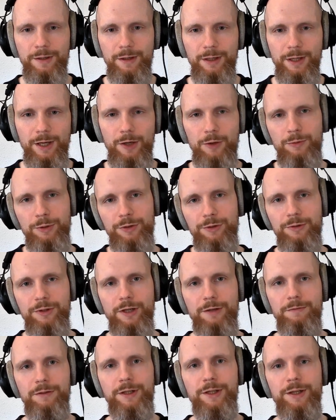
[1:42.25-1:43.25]
How would you
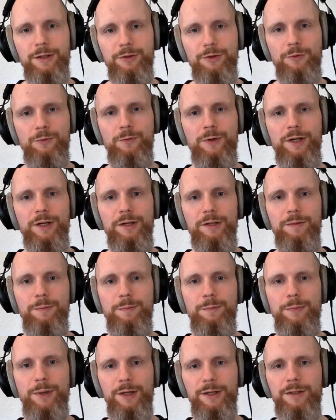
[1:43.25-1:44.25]
navigate your way
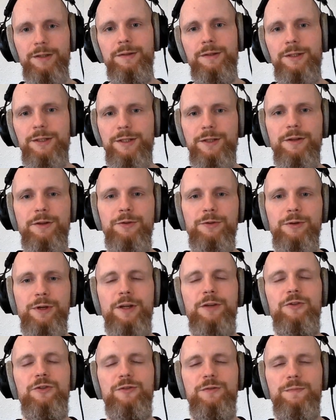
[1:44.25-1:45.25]
back in this
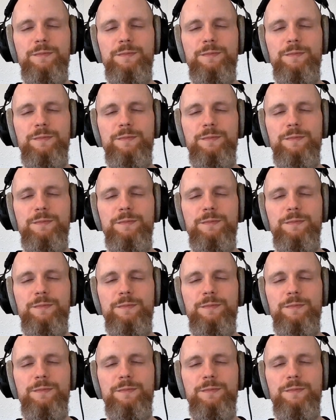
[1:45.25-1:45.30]
situation?